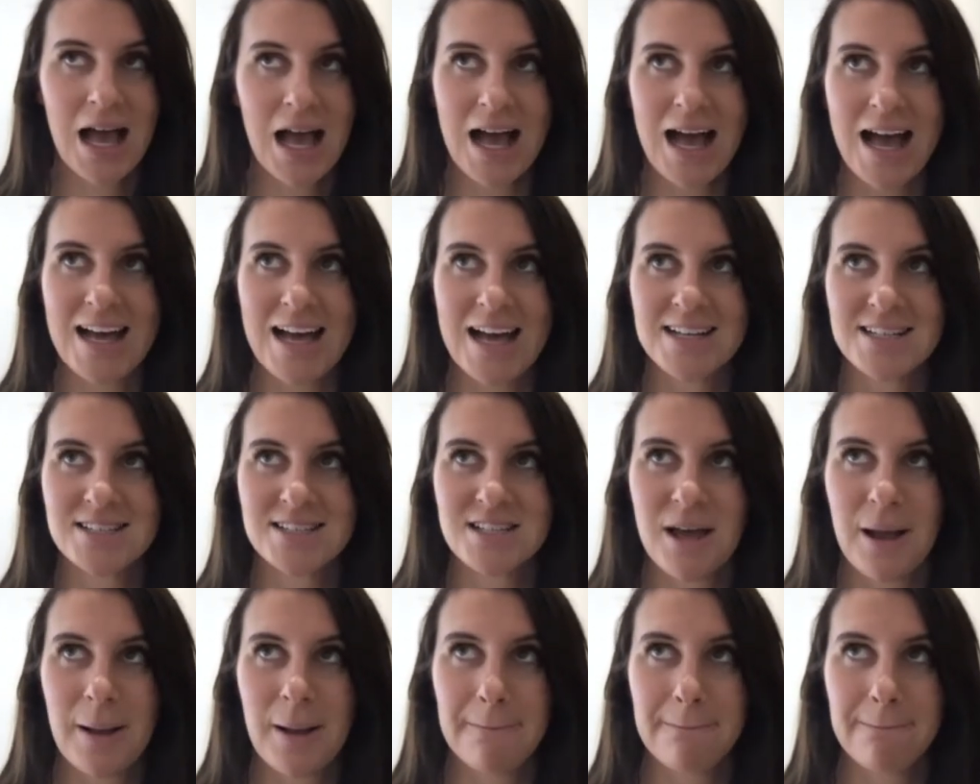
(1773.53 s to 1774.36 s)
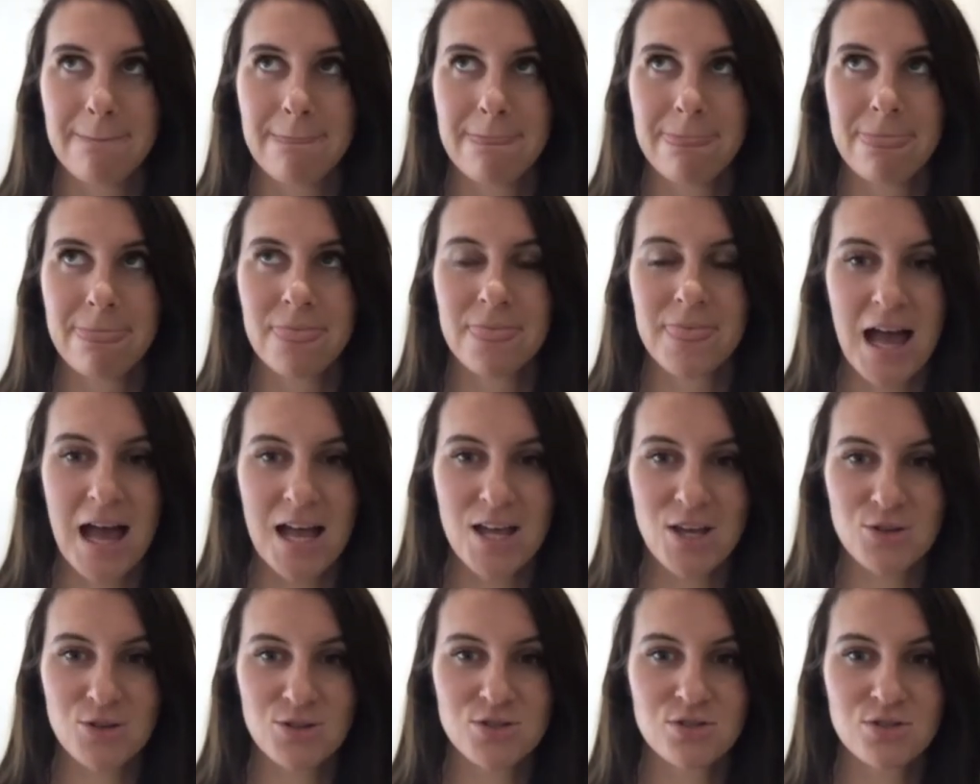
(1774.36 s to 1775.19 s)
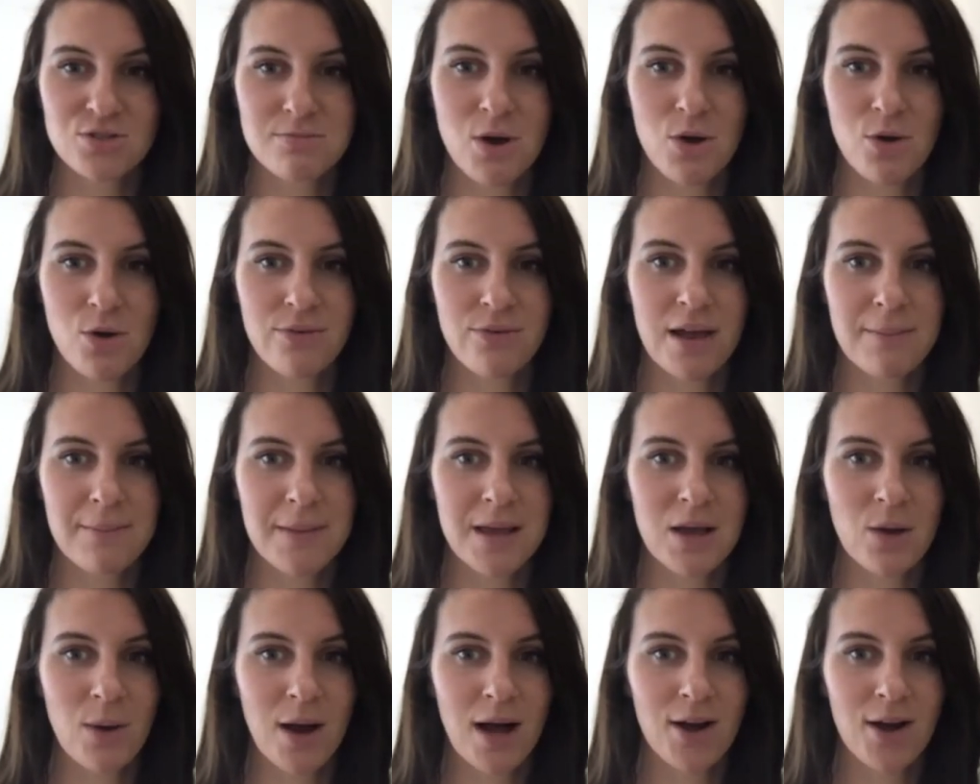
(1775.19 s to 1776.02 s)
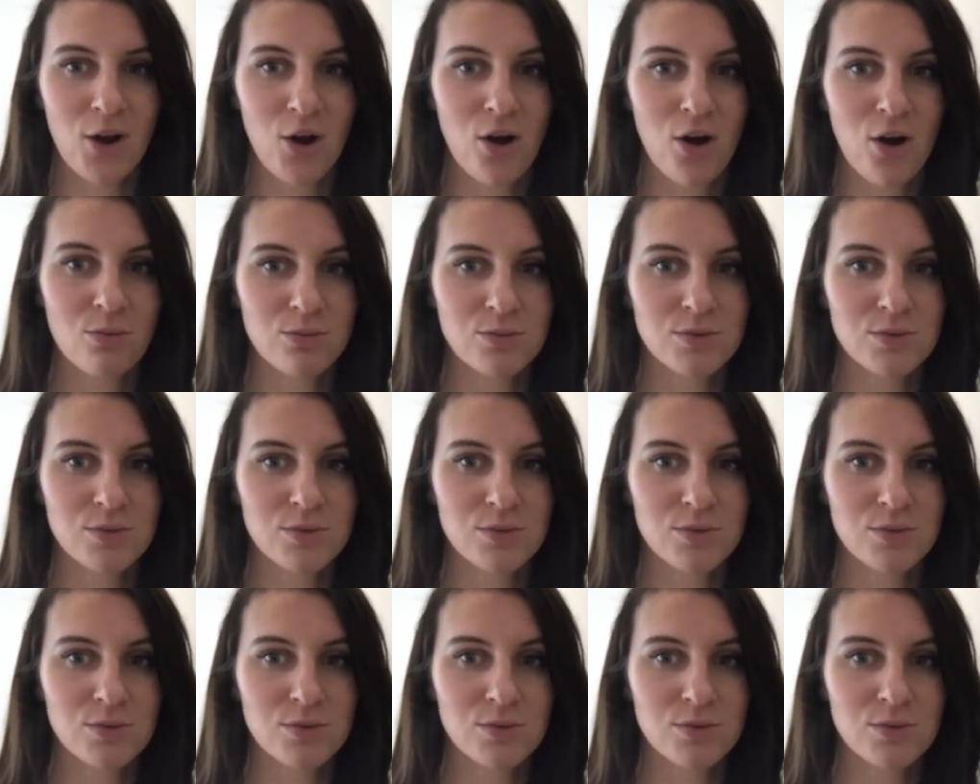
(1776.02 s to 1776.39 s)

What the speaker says: And that used to motivate me quite a lot,